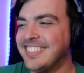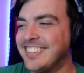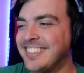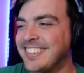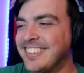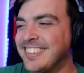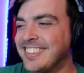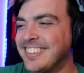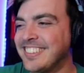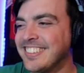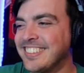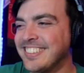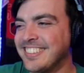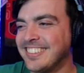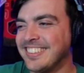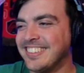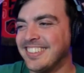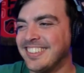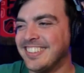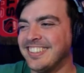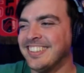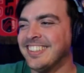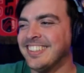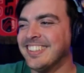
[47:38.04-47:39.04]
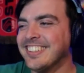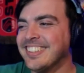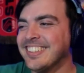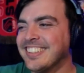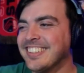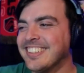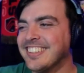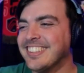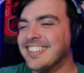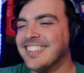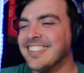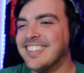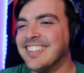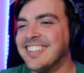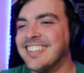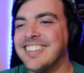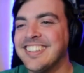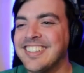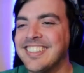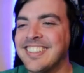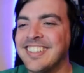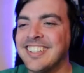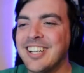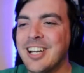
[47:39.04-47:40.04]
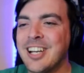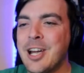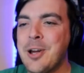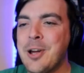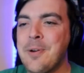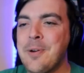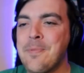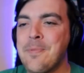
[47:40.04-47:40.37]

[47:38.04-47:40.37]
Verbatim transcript: the the tottenham coup de grace is